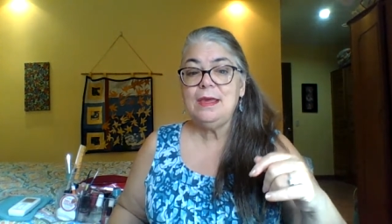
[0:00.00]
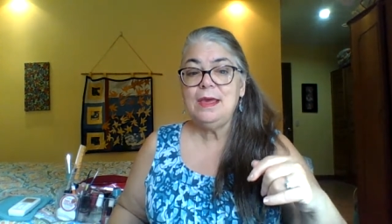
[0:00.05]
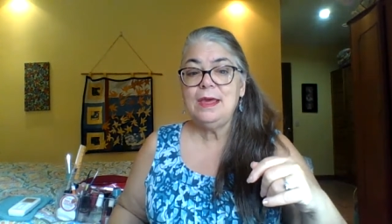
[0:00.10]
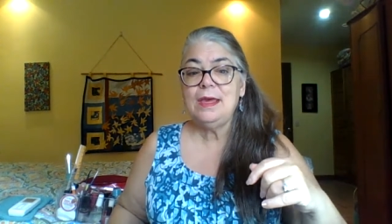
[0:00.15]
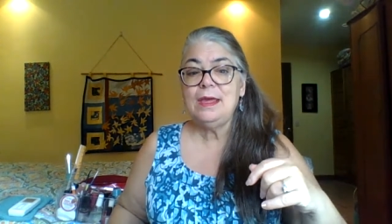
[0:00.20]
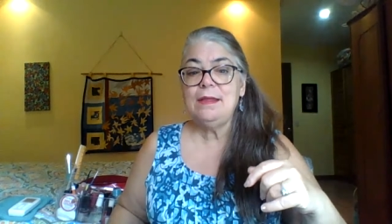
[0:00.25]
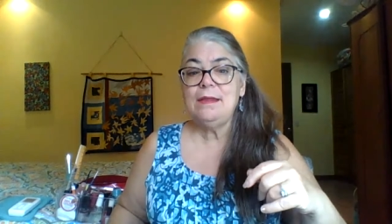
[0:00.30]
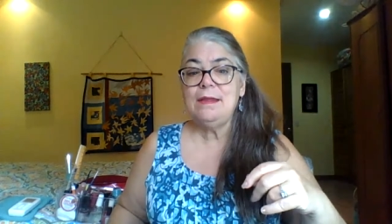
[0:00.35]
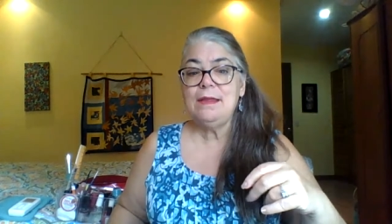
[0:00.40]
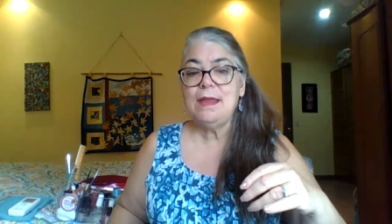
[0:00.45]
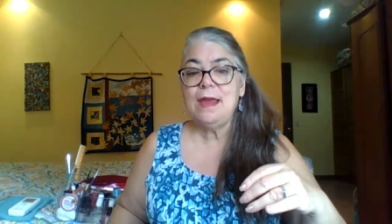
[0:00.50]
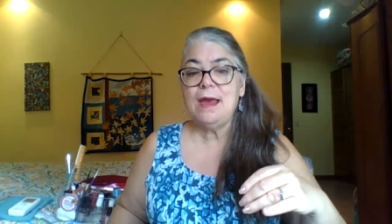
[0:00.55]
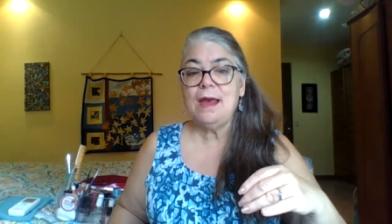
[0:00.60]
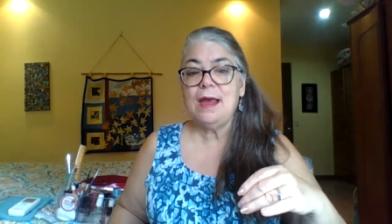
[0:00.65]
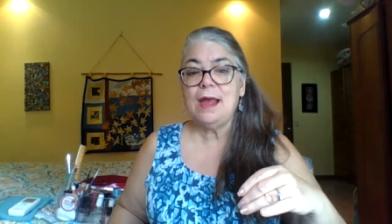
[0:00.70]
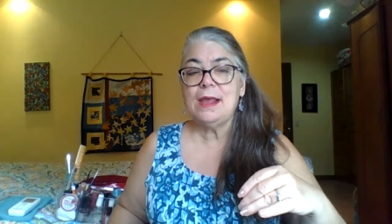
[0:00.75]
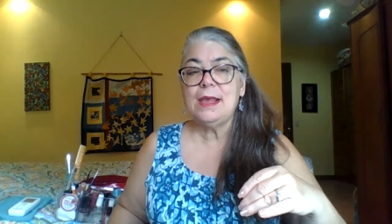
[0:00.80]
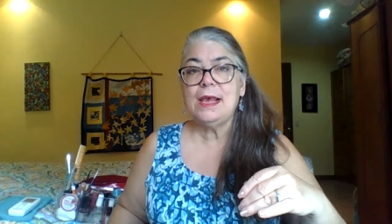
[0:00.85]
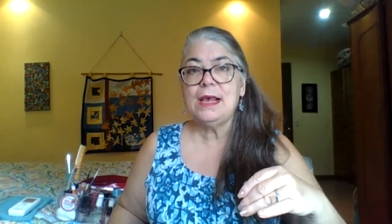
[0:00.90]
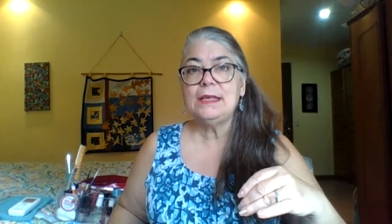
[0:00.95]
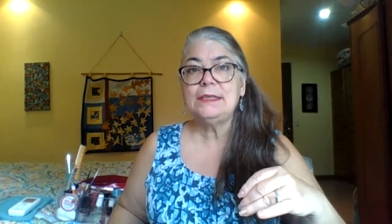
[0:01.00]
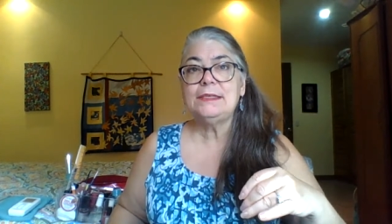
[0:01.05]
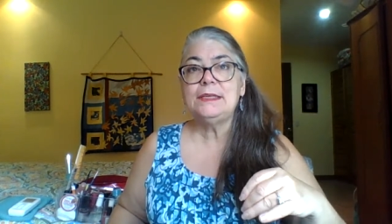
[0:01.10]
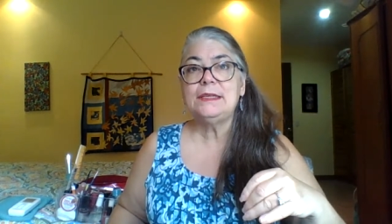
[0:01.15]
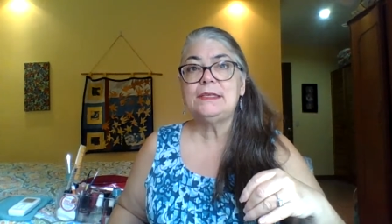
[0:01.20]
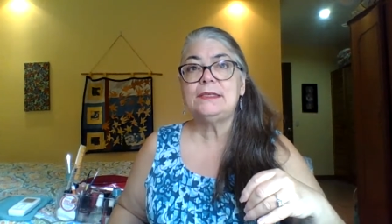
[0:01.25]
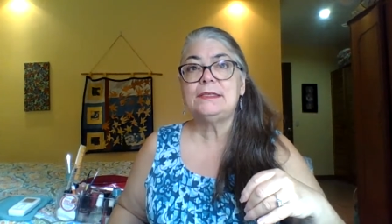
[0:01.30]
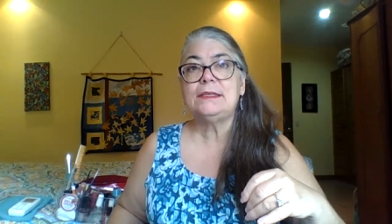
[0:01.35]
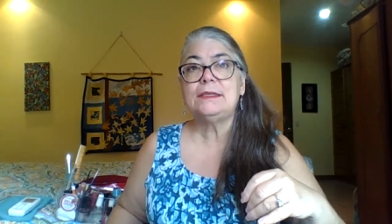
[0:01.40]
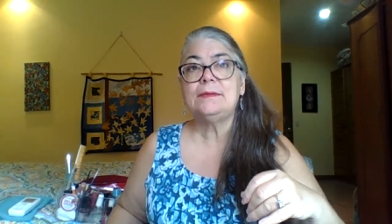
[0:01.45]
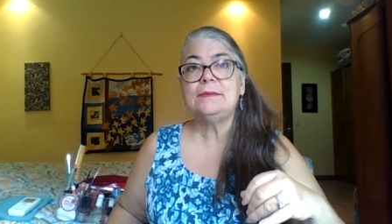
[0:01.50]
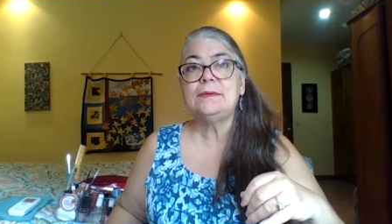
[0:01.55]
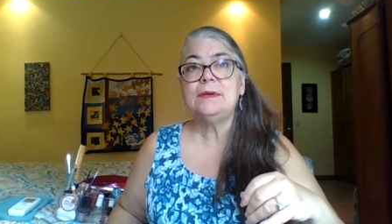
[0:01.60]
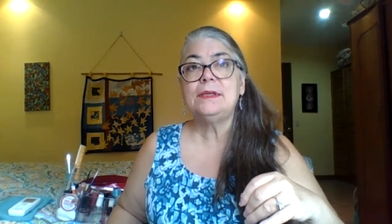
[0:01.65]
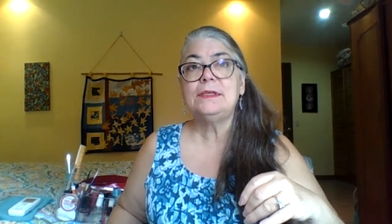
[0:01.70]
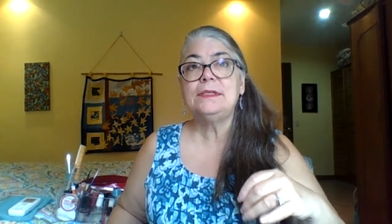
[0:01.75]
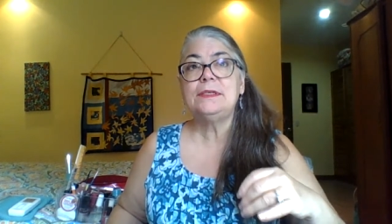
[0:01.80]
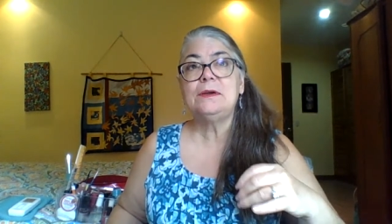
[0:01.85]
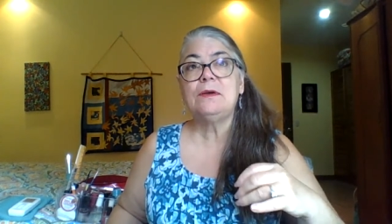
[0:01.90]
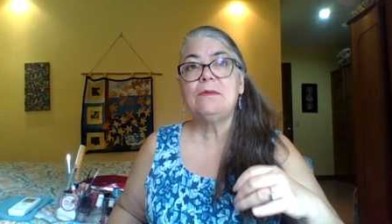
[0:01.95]
in I guess it's
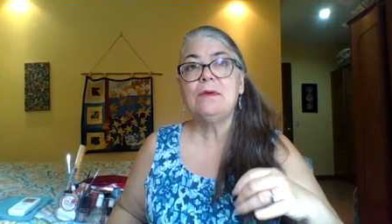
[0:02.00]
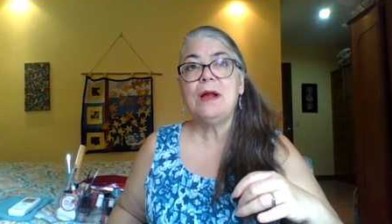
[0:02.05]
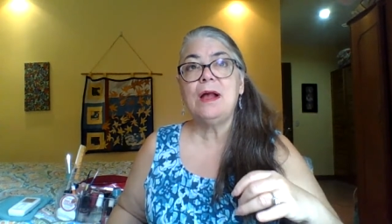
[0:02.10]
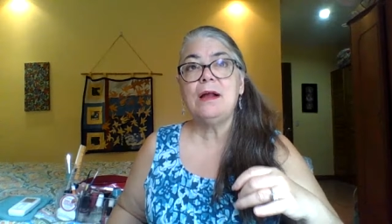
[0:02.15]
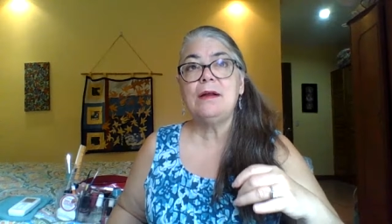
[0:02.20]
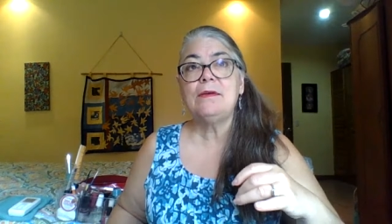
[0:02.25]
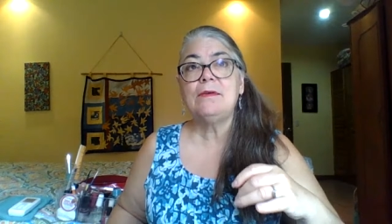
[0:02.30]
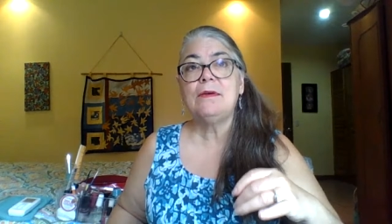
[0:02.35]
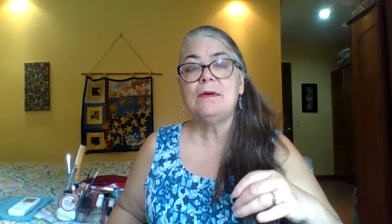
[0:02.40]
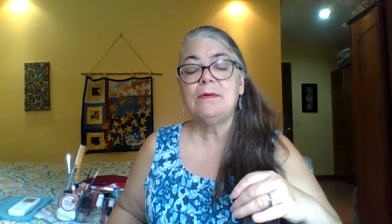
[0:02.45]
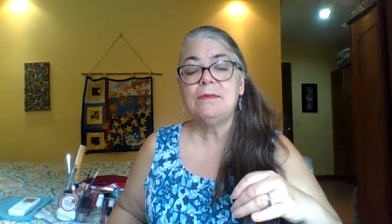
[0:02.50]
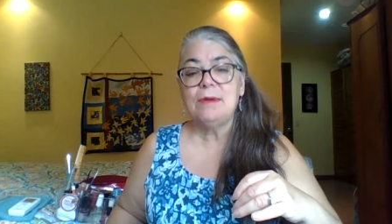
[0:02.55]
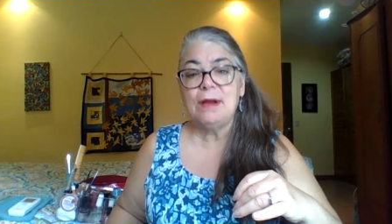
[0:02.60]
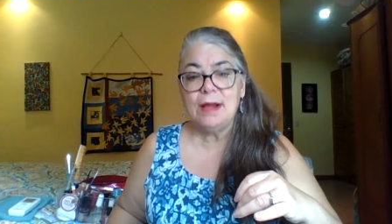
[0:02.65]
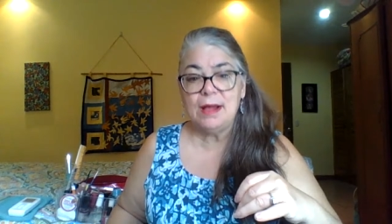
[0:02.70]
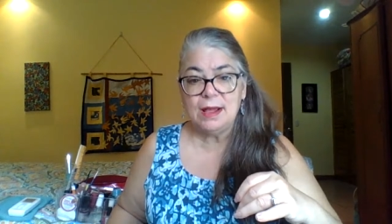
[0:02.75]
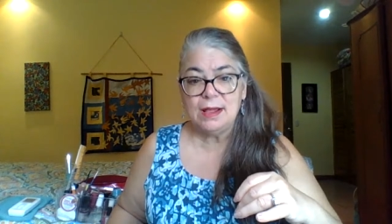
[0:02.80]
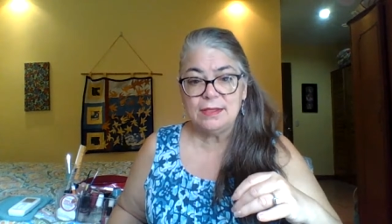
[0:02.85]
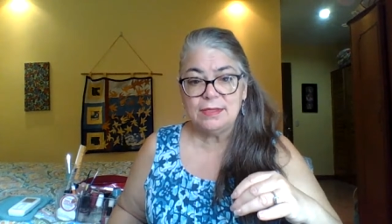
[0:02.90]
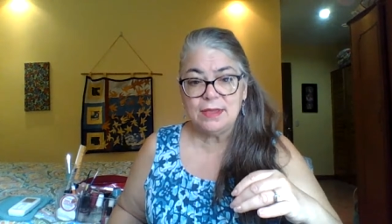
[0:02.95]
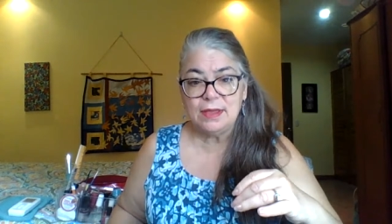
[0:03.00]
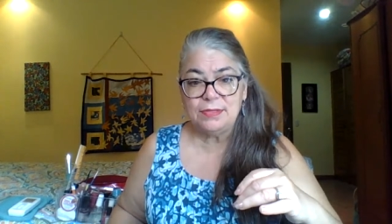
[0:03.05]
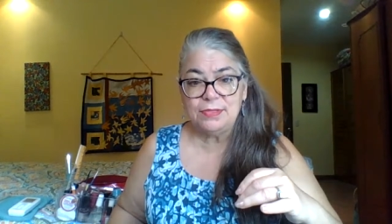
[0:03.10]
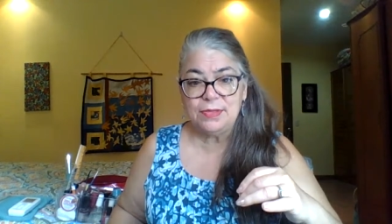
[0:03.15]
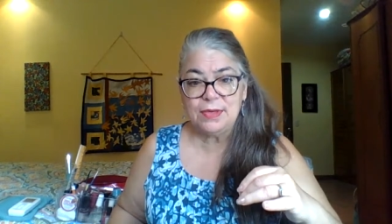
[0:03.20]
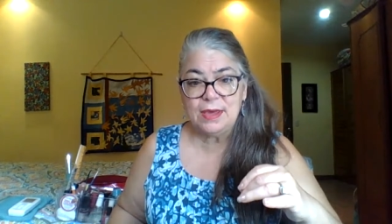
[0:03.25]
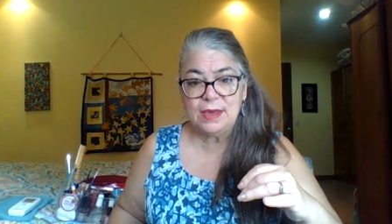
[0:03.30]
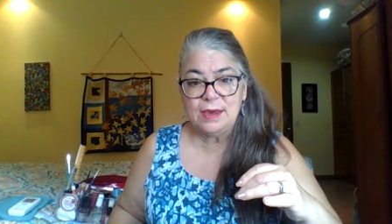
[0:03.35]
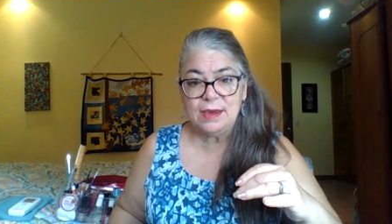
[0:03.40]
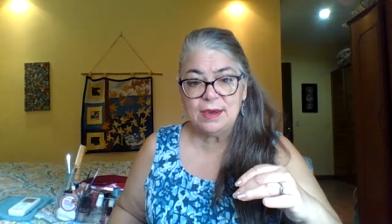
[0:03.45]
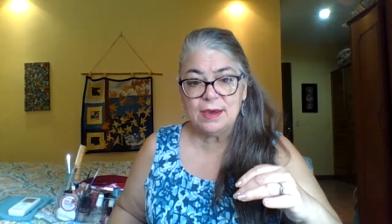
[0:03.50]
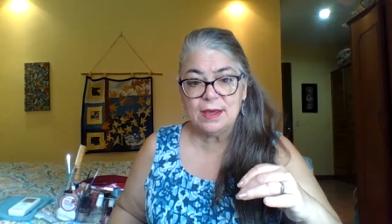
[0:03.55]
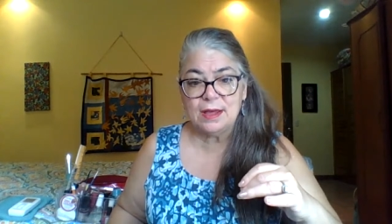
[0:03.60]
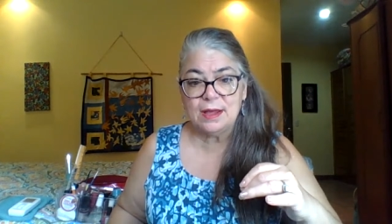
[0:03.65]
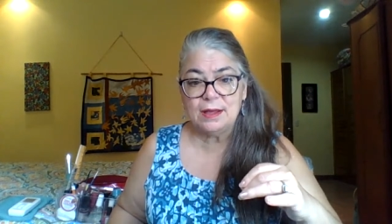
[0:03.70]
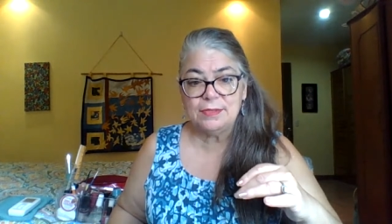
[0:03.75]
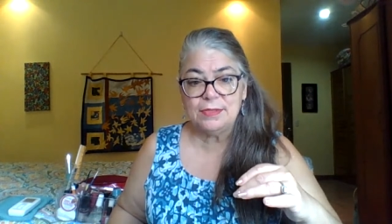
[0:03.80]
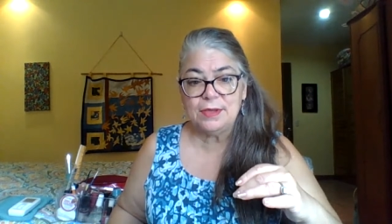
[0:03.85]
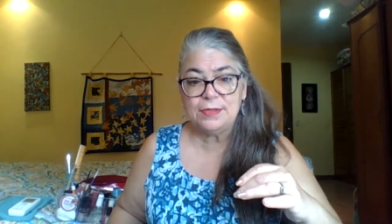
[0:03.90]
is it Iraq or Iran that the uh,